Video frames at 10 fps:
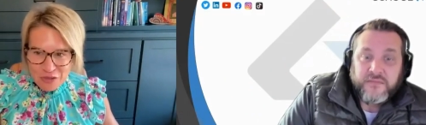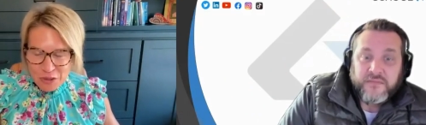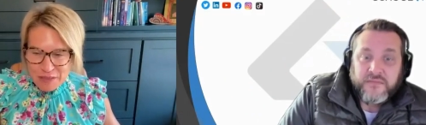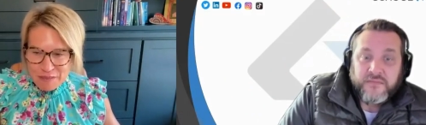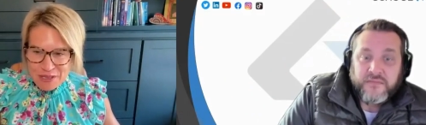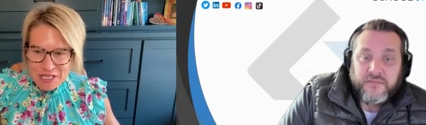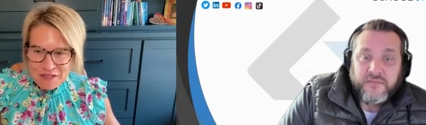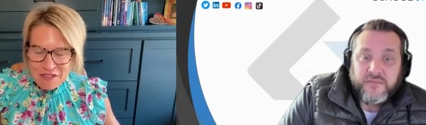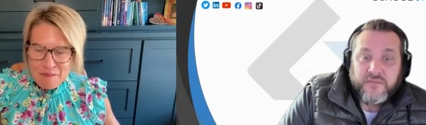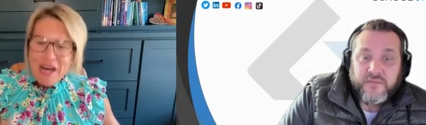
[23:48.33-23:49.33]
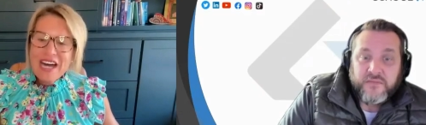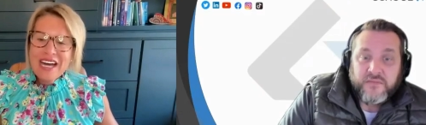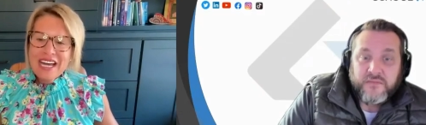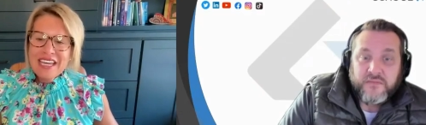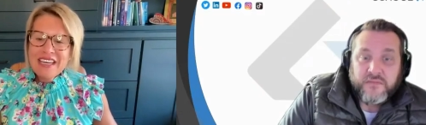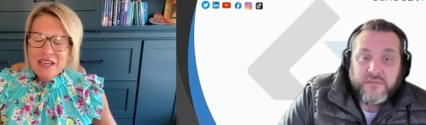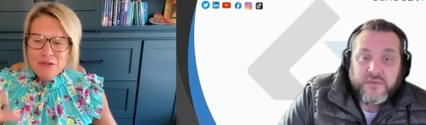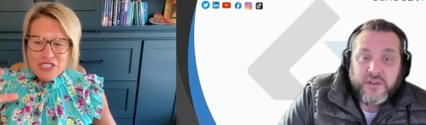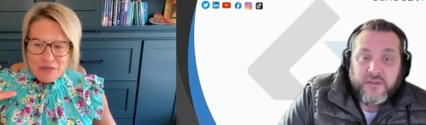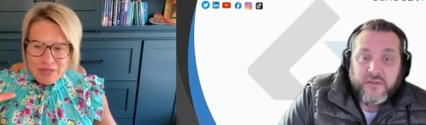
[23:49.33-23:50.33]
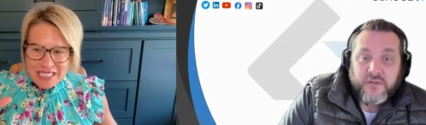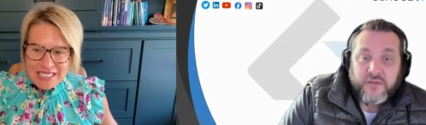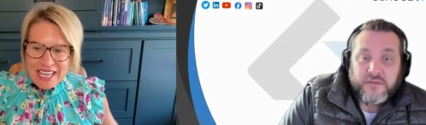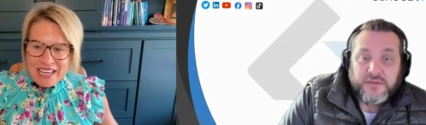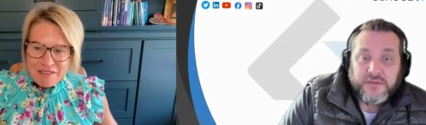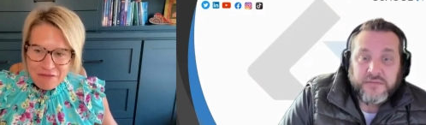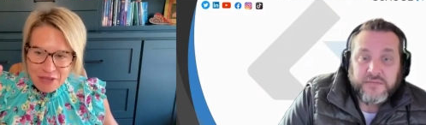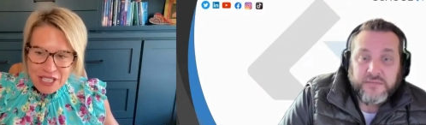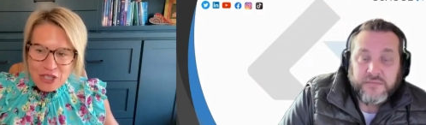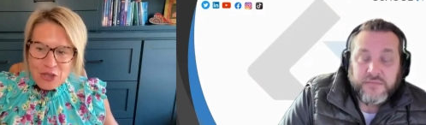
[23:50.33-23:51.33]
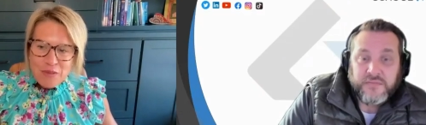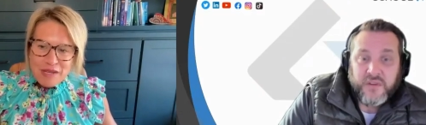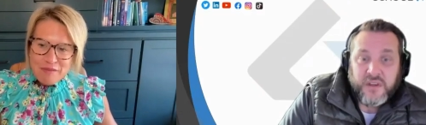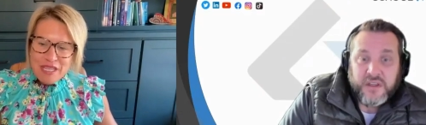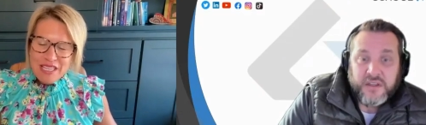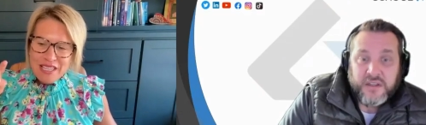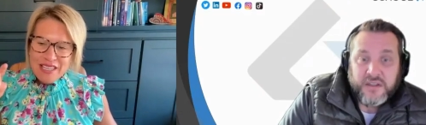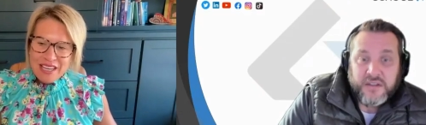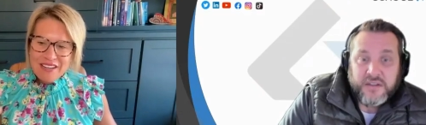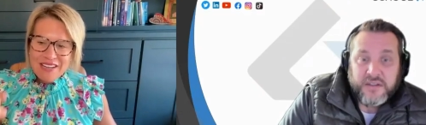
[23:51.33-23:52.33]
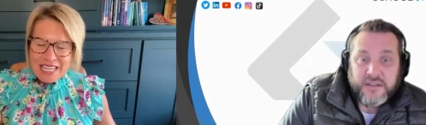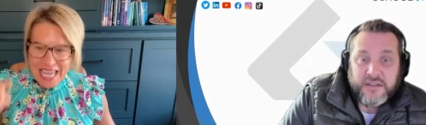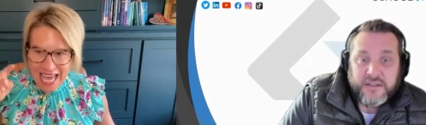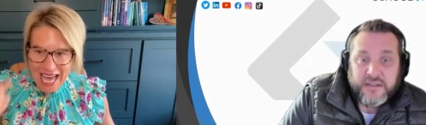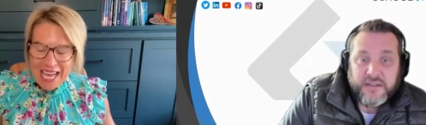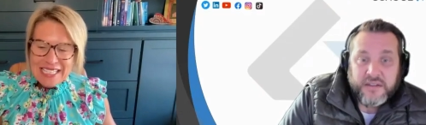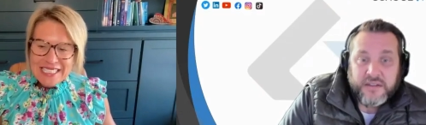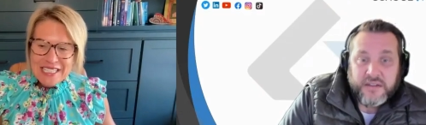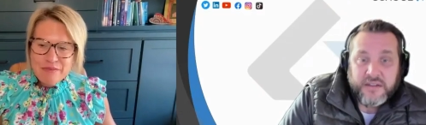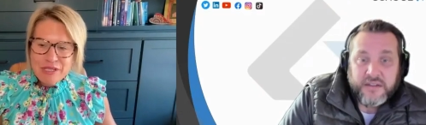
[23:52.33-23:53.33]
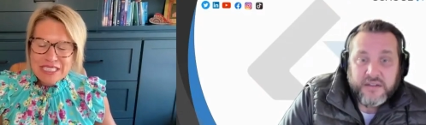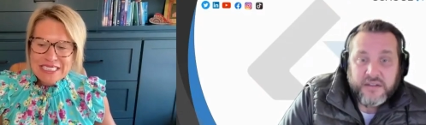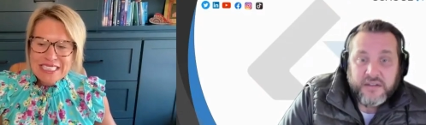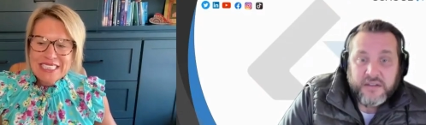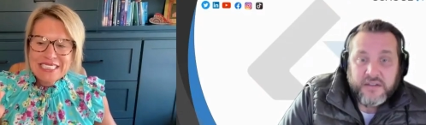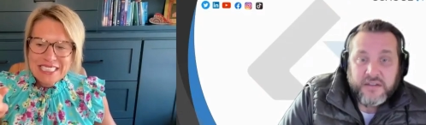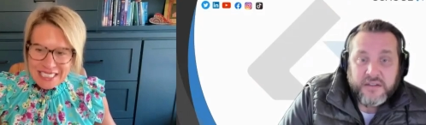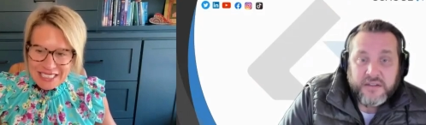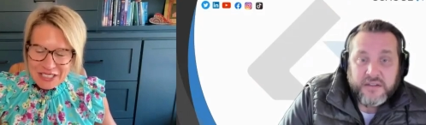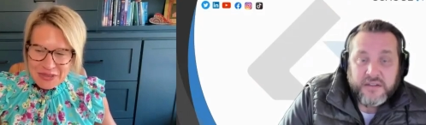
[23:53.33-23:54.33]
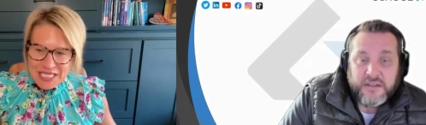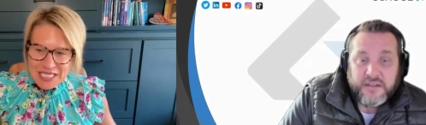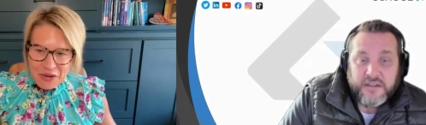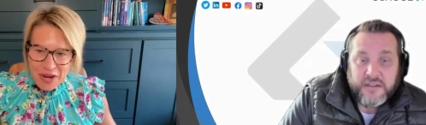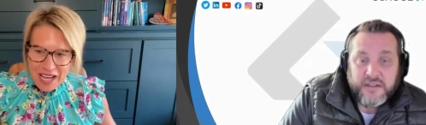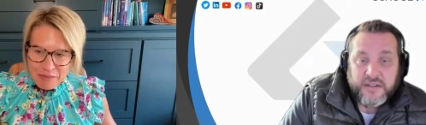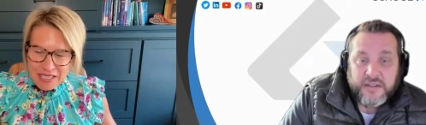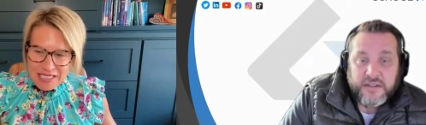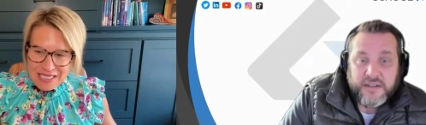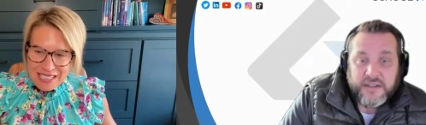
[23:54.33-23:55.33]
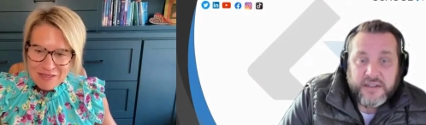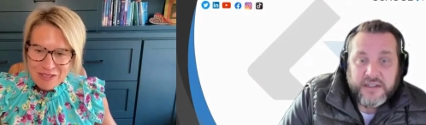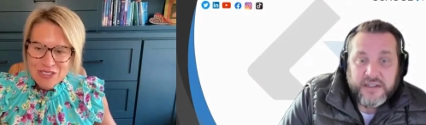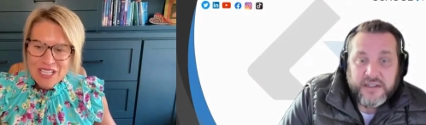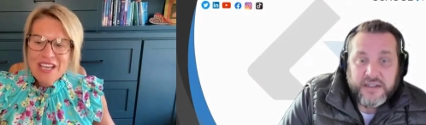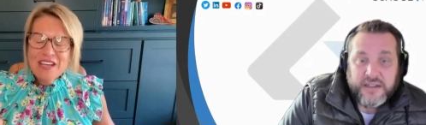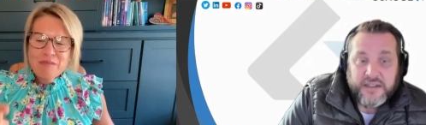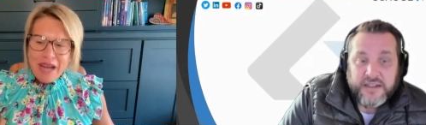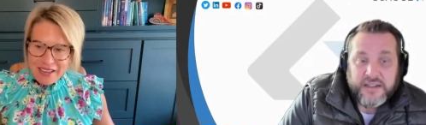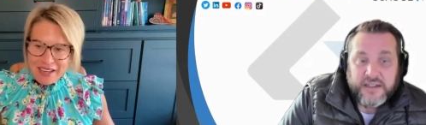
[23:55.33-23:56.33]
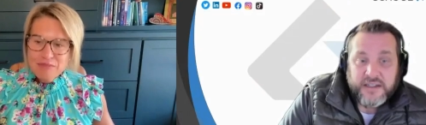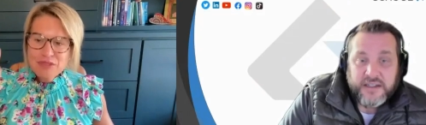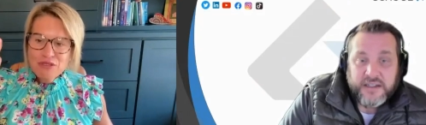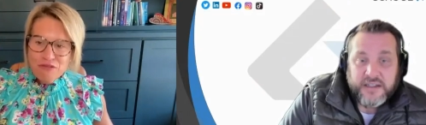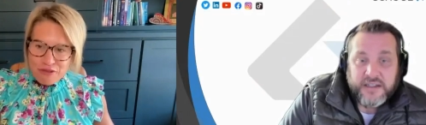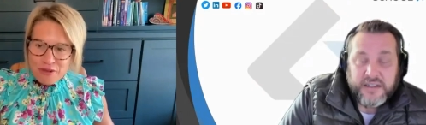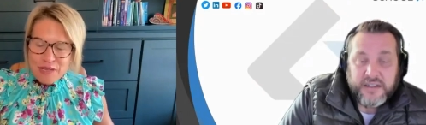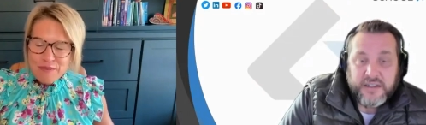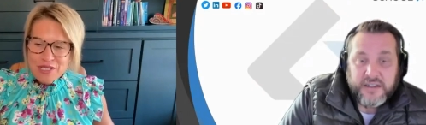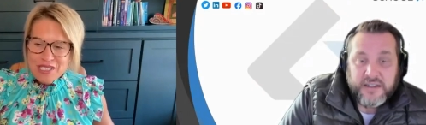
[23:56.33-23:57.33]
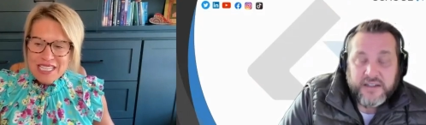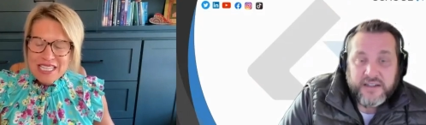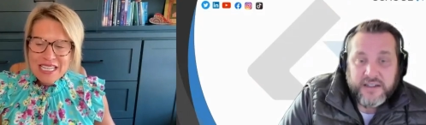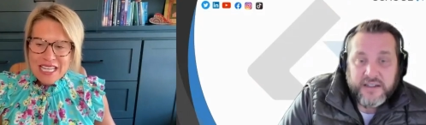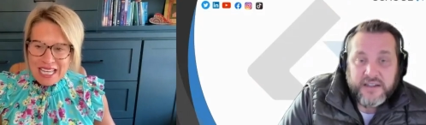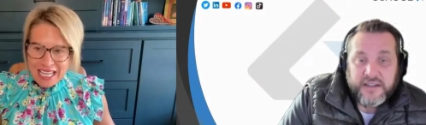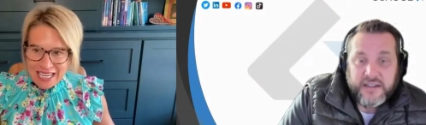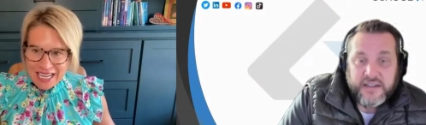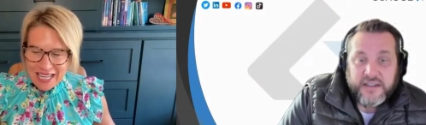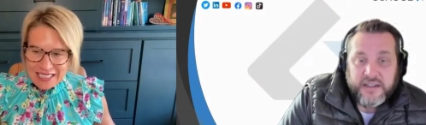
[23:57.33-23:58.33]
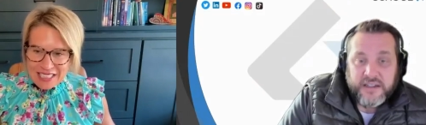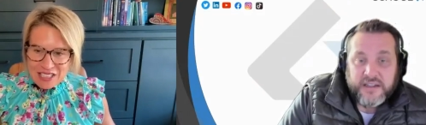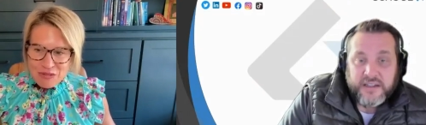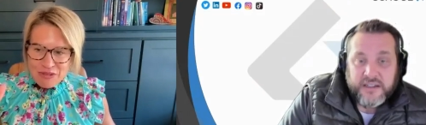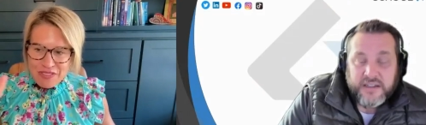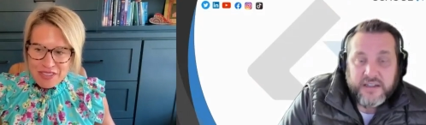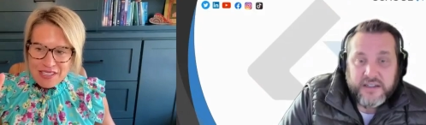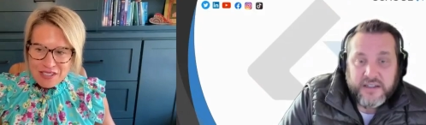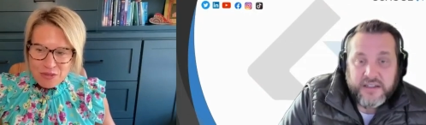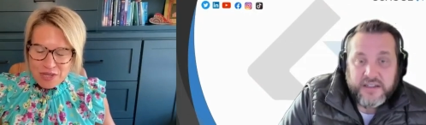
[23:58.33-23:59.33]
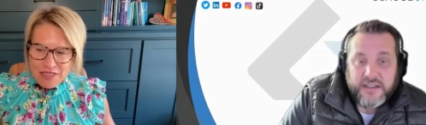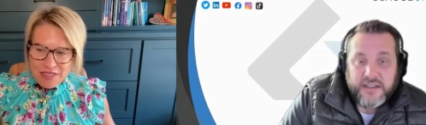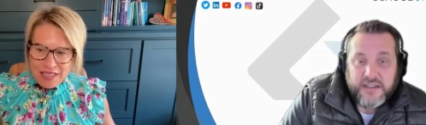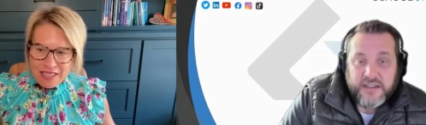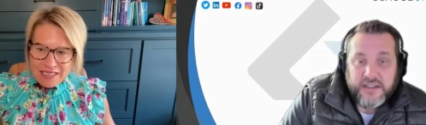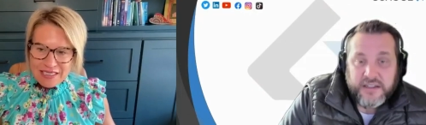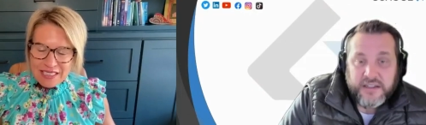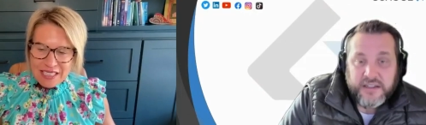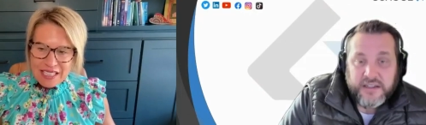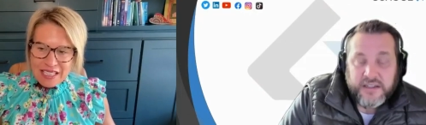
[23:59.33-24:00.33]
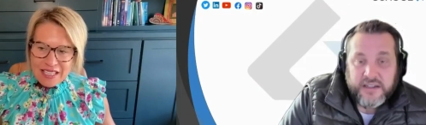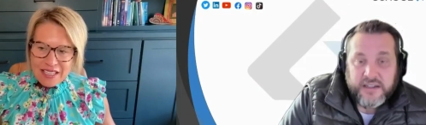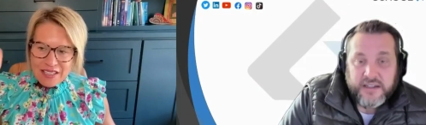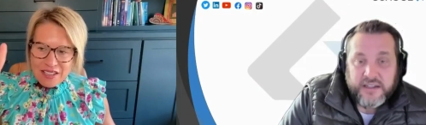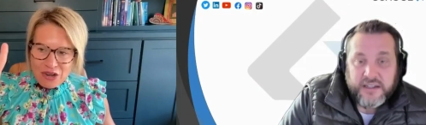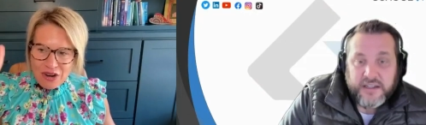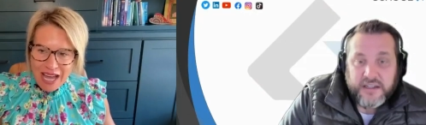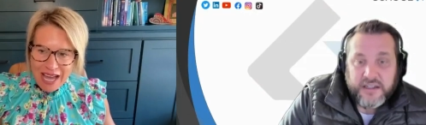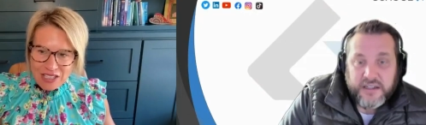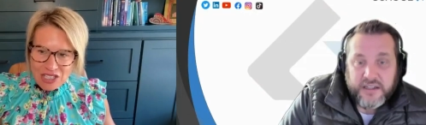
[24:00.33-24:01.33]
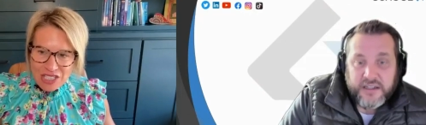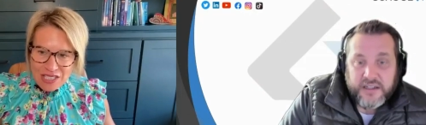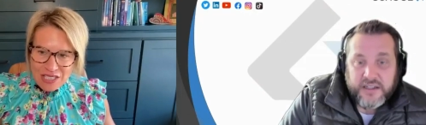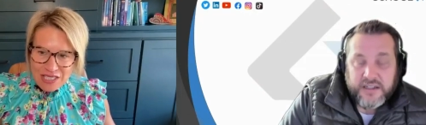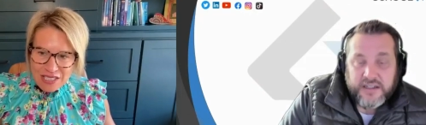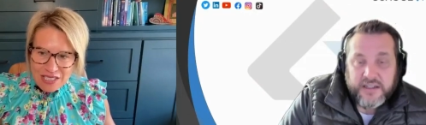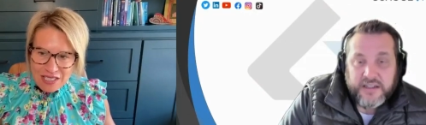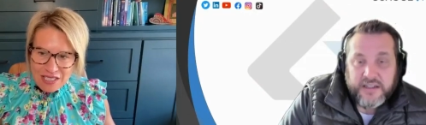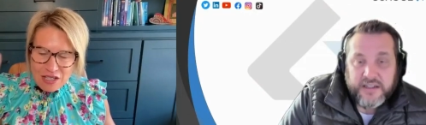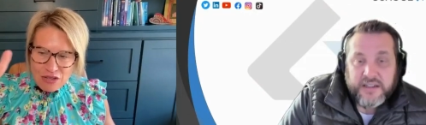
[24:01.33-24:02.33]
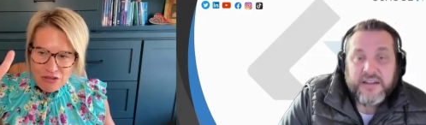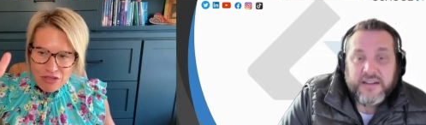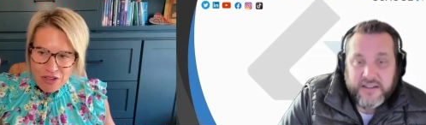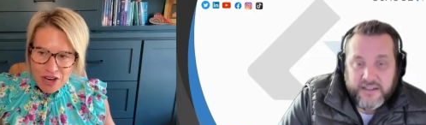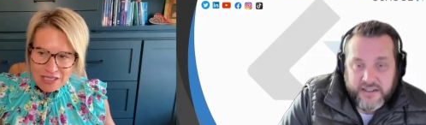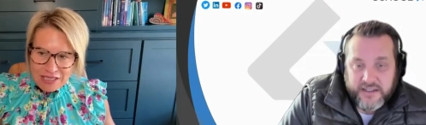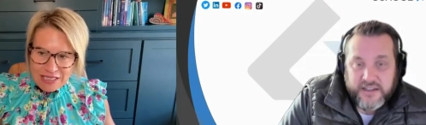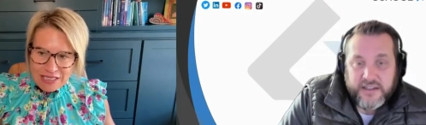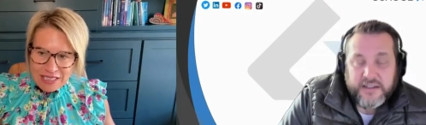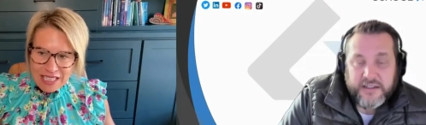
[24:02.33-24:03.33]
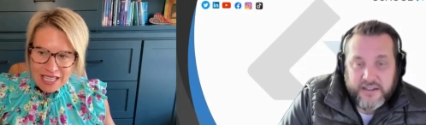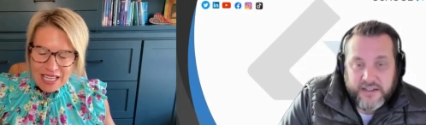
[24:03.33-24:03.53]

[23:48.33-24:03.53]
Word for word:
Speaker 1: 40% of the pie, which means every human being, Eric, has the ability to increase their happiness levels by up to 40%. And it has to do with these three things your actions, your thoughts,